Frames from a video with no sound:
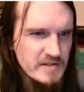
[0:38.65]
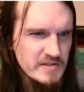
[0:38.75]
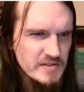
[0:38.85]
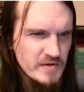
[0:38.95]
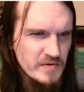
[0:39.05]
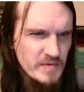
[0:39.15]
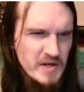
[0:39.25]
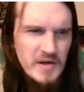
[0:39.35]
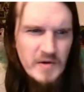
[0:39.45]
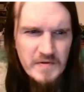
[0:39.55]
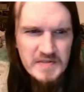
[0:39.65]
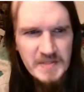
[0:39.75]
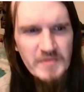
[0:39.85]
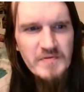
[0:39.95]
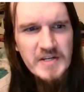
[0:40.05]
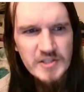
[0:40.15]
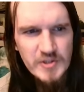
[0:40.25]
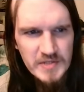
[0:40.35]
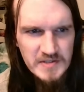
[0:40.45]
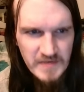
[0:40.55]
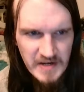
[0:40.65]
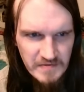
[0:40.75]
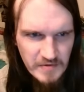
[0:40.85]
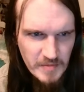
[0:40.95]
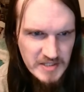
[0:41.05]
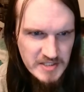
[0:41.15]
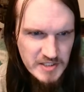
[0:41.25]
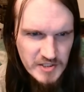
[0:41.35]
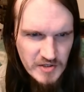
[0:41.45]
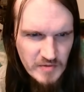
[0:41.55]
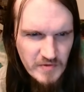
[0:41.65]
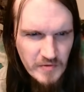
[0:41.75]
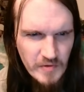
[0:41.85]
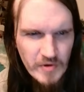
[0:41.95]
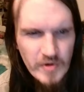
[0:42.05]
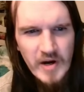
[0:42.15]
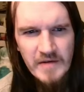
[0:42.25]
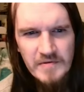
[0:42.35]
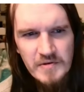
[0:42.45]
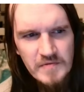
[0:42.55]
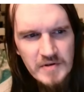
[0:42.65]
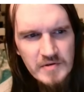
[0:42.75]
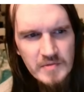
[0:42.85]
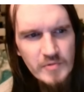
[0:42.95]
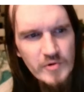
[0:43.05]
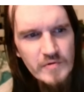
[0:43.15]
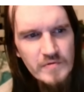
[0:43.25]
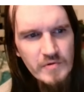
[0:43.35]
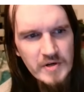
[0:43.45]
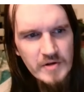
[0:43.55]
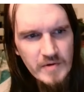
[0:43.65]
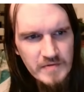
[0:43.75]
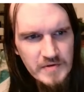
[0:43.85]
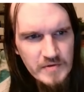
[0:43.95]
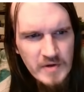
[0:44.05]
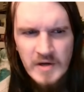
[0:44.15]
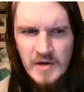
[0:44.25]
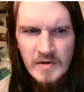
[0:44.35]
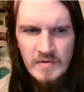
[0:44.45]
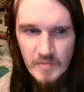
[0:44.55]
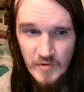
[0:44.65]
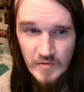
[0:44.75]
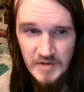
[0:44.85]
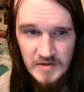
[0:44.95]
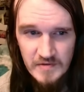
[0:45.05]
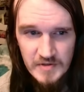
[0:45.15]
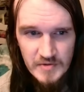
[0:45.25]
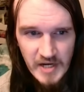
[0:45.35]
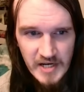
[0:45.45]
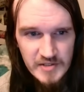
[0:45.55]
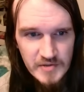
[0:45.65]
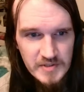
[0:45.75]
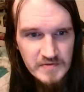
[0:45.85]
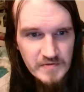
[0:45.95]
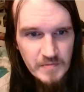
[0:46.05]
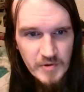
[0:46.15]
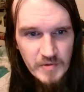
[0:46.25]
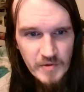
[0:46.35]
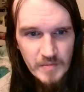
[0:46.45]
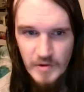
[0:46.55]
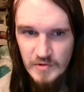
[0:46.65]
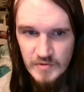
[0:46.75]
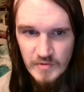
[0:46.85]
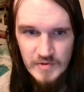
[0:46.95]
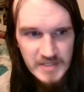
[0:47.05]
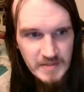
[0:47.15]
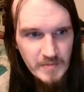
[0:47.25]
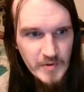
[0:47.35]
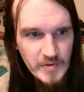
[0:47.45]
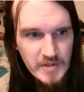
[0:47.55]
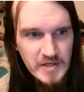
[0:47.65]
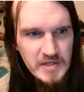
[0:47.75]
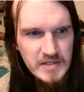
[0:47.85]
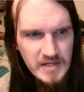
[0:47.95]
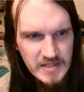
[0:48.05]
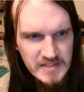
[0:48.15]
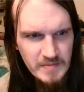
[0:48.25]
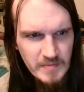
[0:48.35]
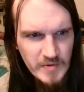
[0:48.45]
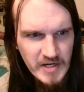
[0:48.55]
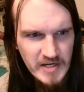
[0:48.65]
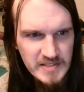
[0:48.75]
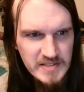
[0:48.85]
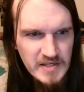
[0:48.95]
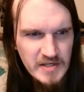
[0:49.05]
So we simplified the choices of ad formats to show before or after your video to improve creator revenue. Remove the individual ad choices for pre-roll, post-roll, skippable, non-skippable ads.